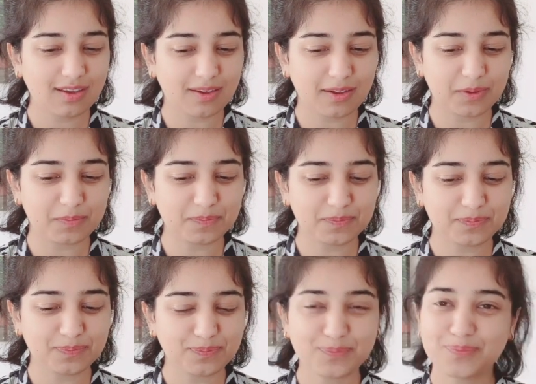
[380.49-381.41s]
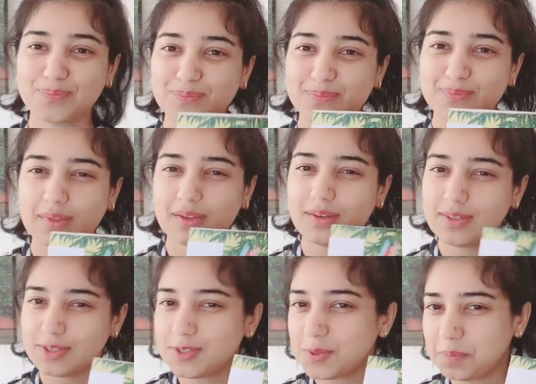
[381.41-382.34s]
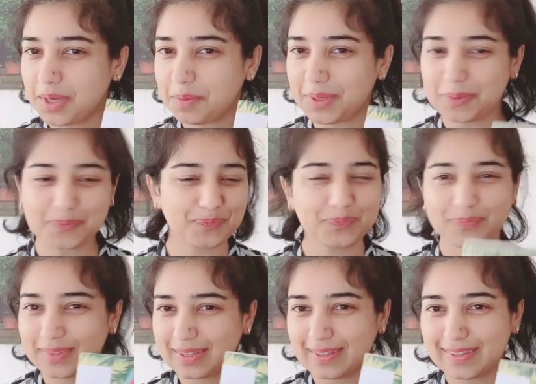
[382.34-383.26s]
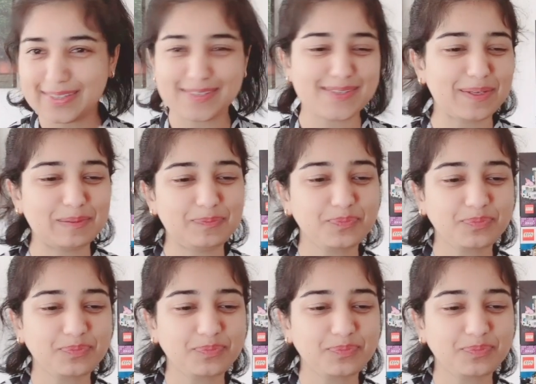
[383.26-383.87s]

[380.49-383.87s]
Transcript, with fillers: Um, so maybe. Let's see.